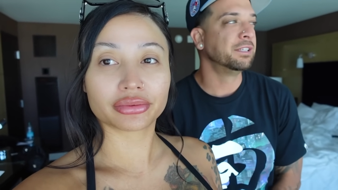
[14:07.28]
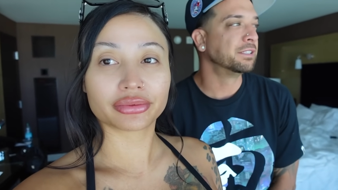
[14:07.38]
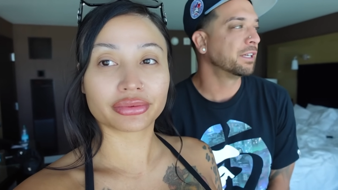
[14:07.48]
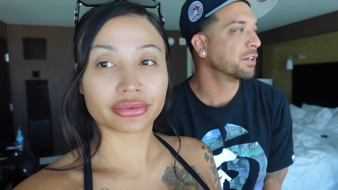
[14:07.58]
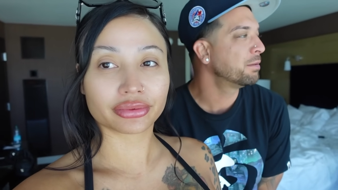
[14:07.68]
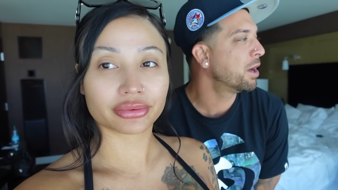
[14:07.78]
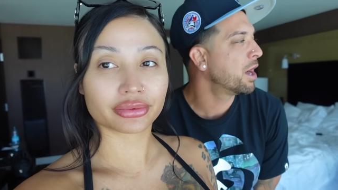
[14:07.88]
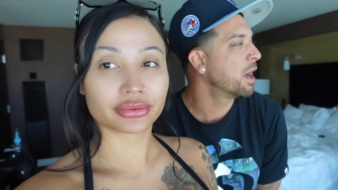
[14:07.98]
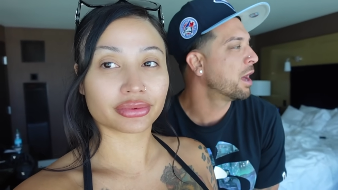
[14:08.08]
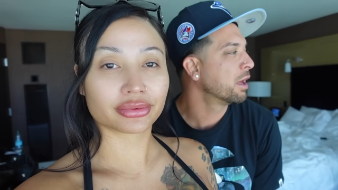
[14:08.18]
Speaker 1: he's like, "Come
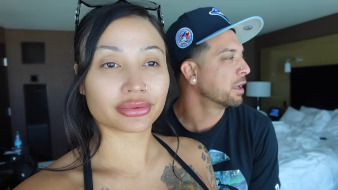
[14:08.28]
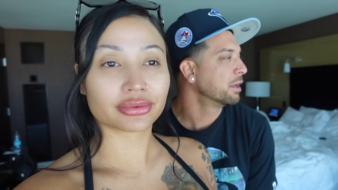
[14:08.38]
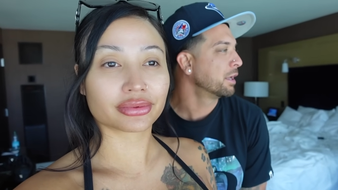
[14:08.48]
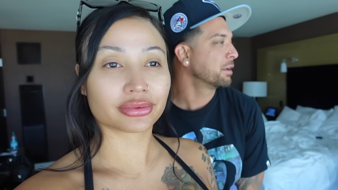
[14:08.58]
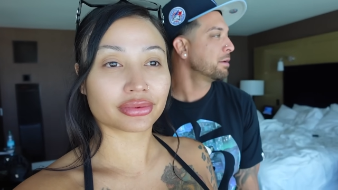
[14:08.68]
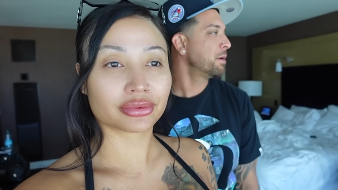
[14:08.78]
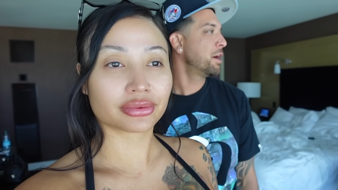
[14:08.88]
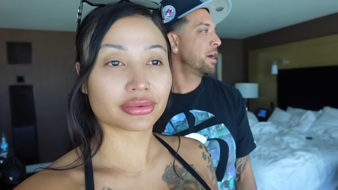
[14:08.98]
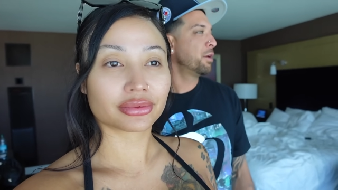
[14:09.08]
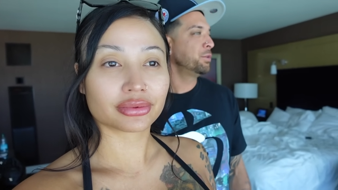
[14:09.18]
on, come
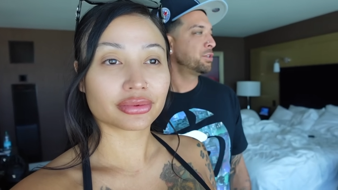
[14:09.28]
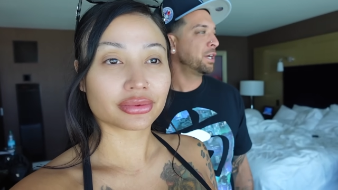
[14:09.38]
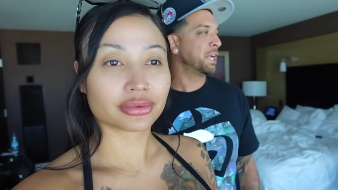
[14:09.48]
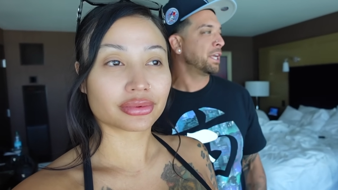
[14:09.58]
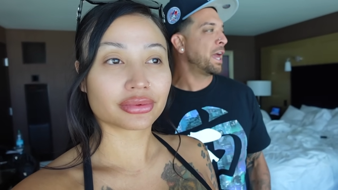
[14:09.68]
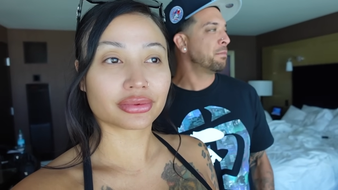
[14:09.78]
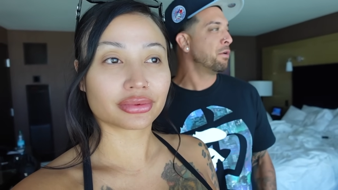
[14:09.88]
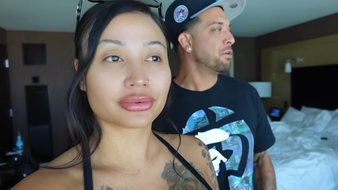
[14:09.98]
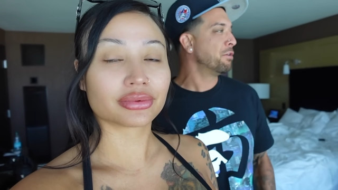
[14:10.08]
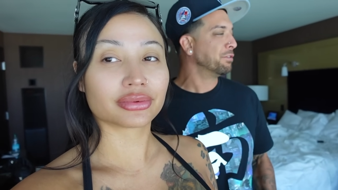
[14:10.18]
on, we still gotta
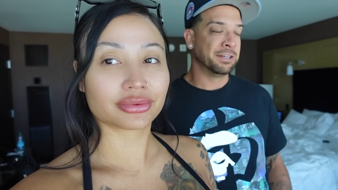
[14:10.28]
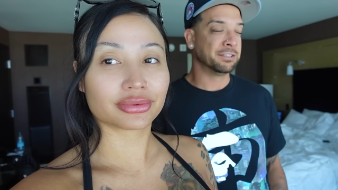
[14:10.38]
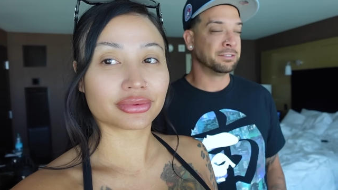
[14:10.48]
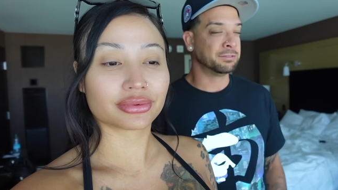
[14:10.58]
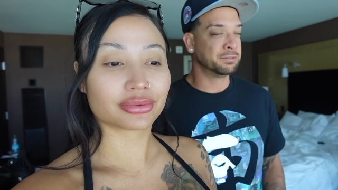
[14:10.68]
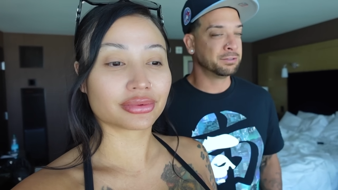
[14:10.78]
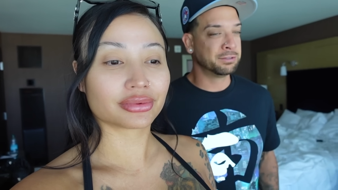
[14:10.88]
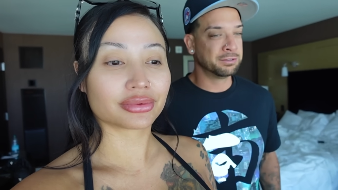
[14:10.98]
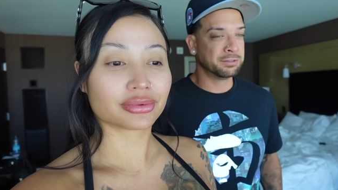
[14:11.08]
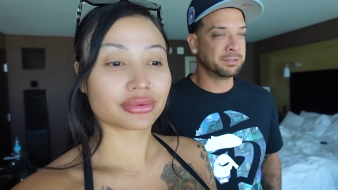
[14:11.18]
gamble." I'm like,
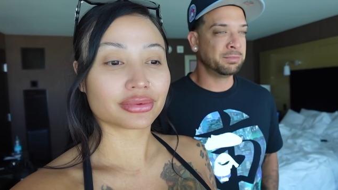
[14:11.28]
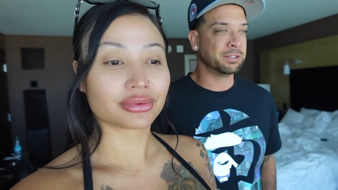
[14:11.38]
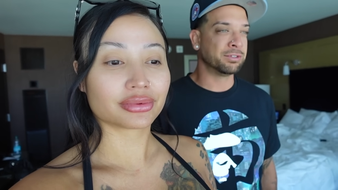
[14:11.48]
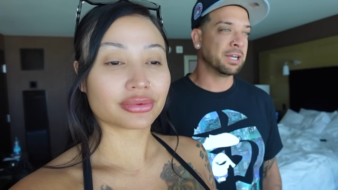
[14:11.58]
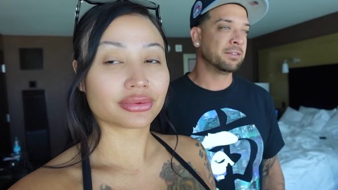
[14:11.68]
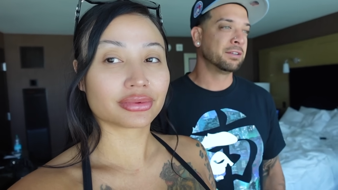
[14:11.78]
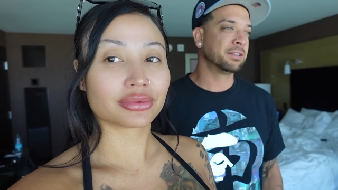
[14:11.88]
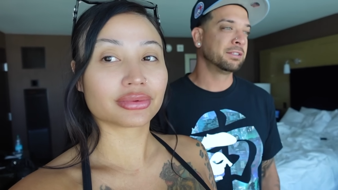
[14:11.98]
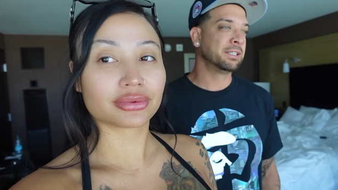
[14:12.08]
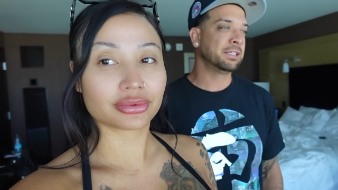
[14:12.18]
"Fool, we've been traveling
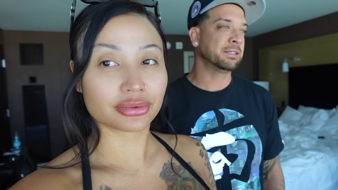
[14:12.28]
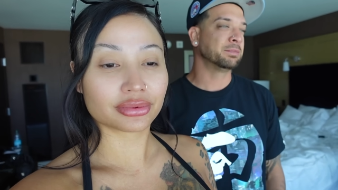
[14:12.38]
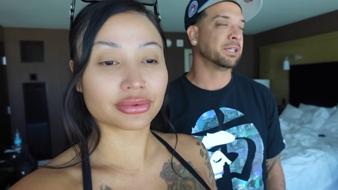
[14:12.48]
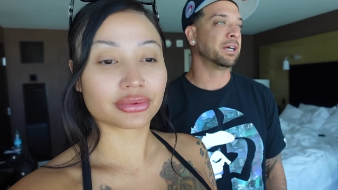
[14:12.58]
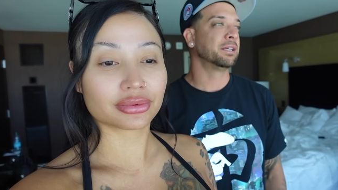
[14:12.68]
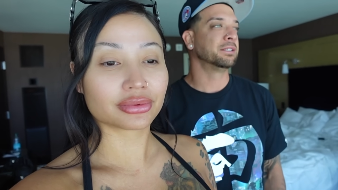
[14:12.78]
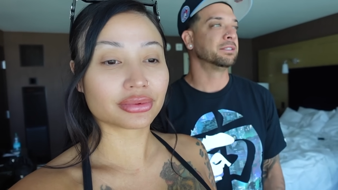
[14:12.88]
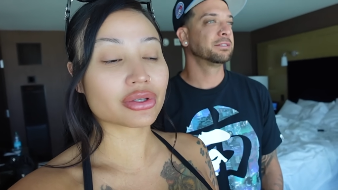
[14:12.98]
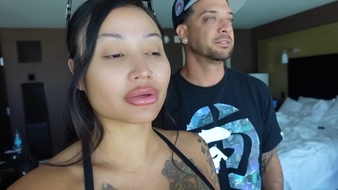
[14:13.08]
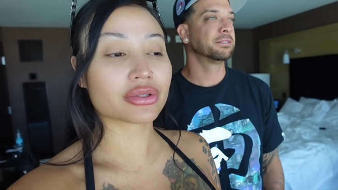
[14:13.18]
all day. I'm tired."
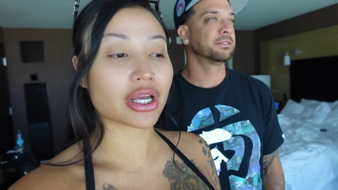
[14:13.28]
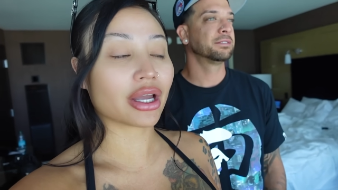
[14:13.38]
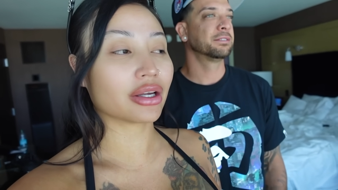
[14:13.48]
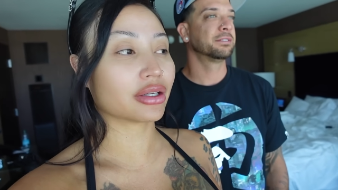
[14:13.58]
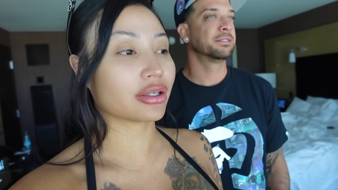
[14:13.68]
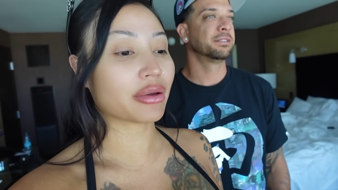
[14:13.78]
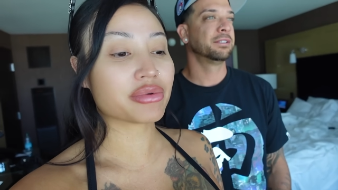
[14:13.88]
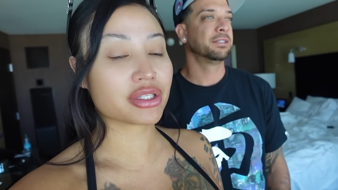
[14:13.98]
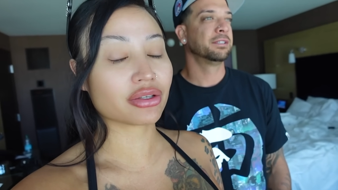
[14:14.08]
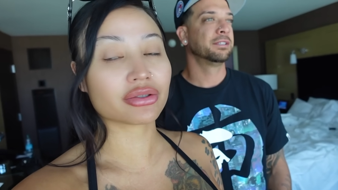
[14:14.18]
Speaker 2: So tired. I'm
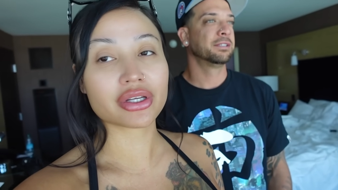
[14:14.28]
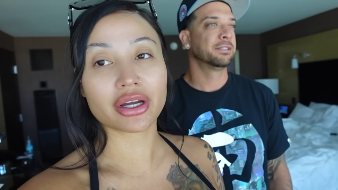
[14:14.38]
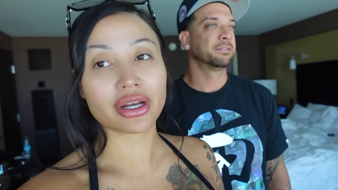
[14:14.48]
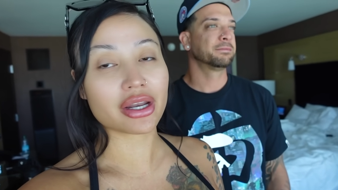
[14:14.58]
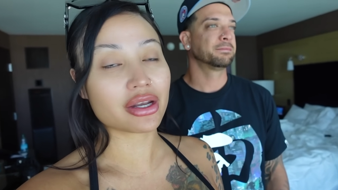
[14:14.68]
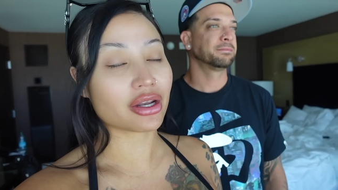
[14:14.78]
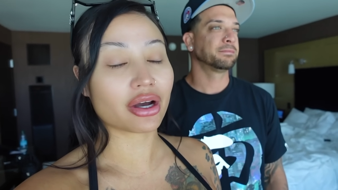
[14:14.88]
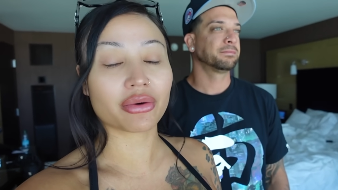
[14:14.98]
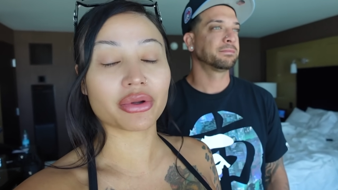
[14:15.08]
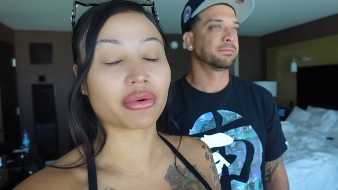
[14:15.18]
still tired. I
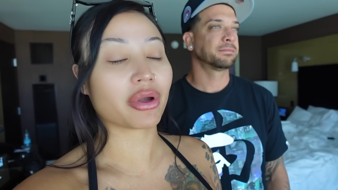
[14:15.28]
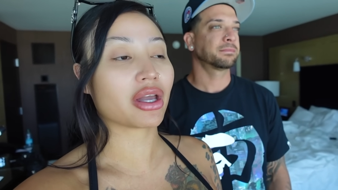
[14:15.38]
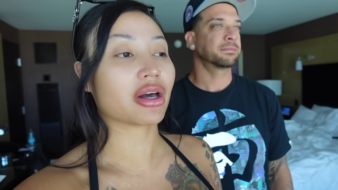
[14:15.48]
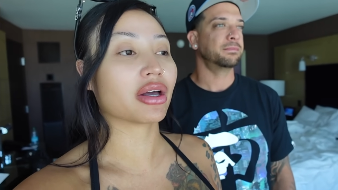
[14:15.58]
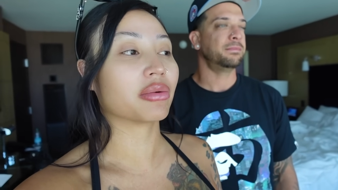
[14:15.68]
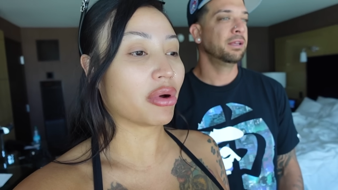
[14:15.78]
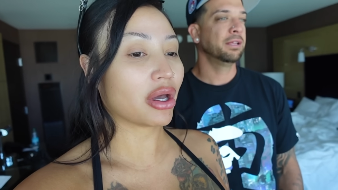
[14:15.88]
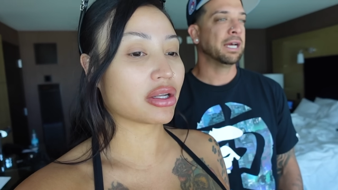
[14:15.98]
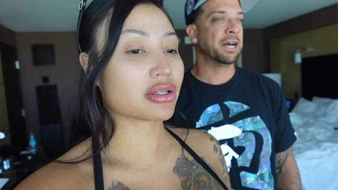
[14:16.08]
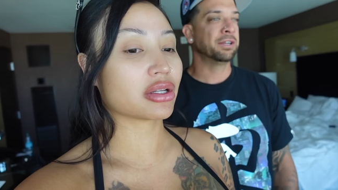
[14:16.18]
not want to wake up. We'll
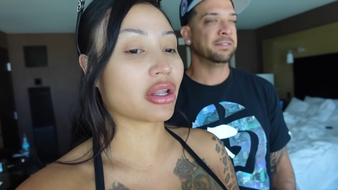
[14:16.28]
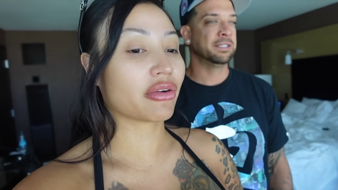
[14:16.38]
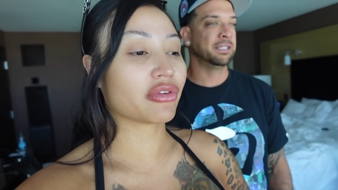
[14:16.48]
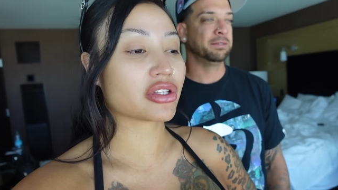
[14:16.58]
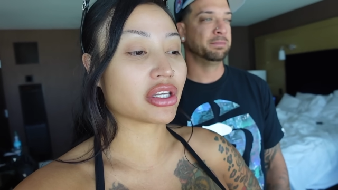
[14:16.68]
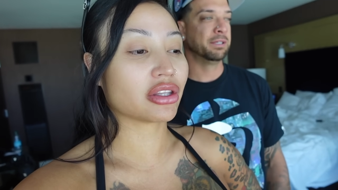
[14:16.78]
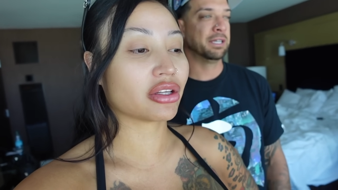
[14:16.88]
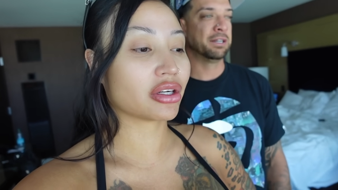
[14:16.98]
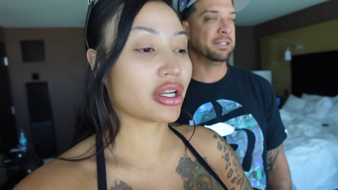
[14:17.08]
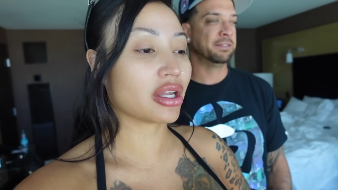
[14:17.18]
have
Speaker 1: his alarm for ten
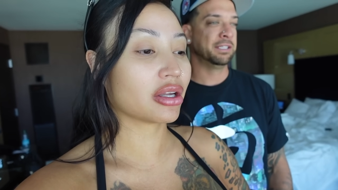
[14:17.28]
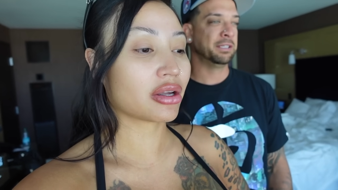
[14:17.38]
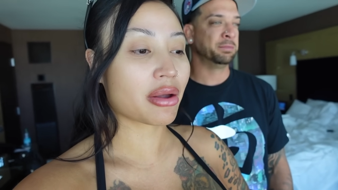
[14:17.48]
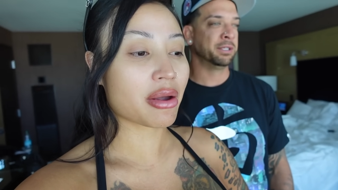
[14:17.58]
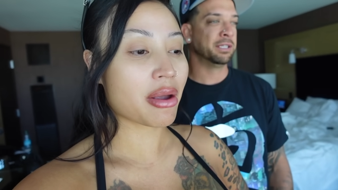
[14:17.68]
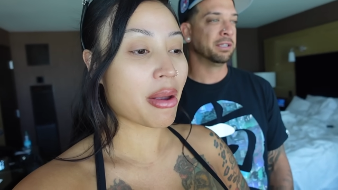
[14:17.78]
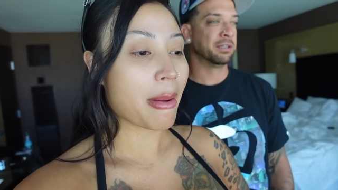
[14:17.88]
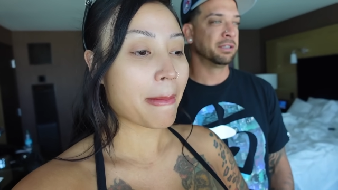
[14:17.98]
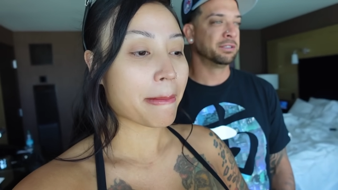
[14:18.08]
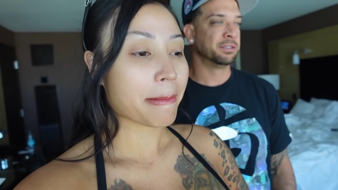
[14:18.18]
thirty. I don't even think Betty and
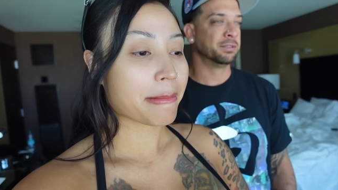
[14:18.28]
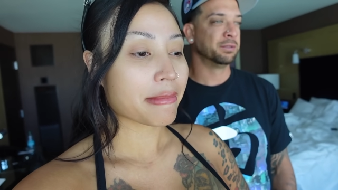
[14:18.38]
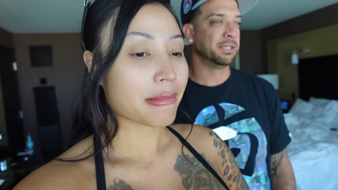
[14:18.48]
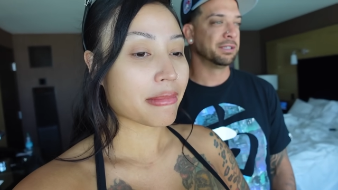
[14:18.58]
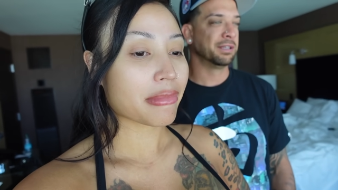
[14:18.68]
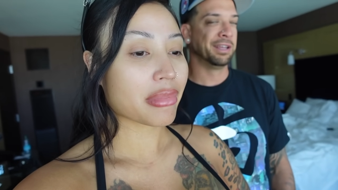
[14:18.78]
Audra are awake.